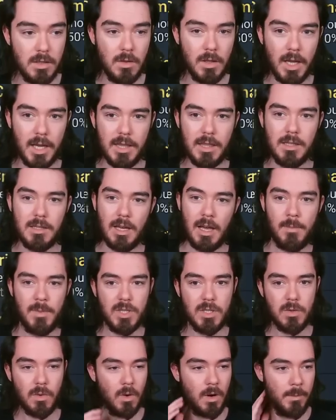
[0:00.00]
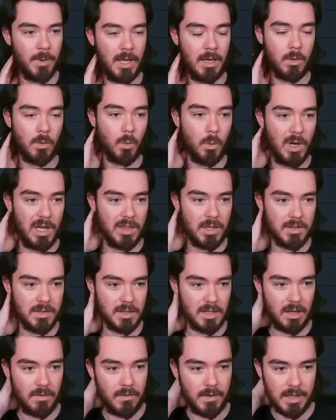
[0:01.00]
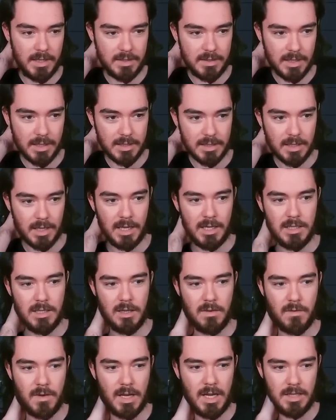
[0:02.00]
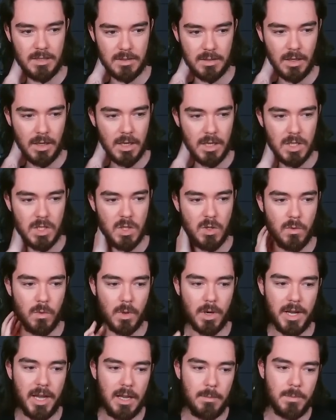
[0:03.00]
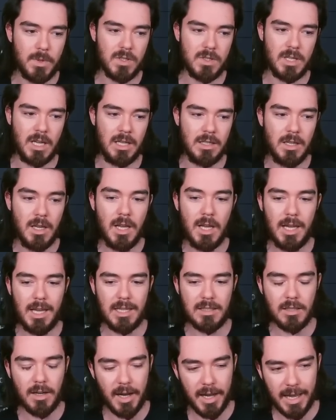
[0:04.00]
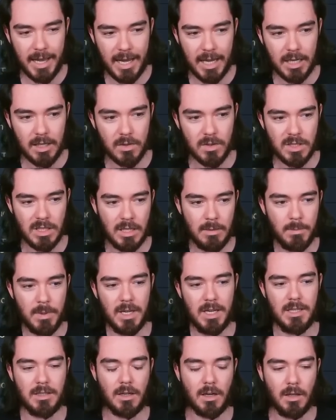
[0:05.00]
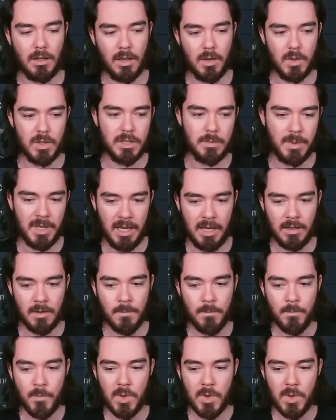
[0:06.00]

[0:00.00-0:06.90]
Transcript: like the damage Tormin with a Siphi, six K defense, two forty-eight percent. He has high accuracy, but he's got low speed.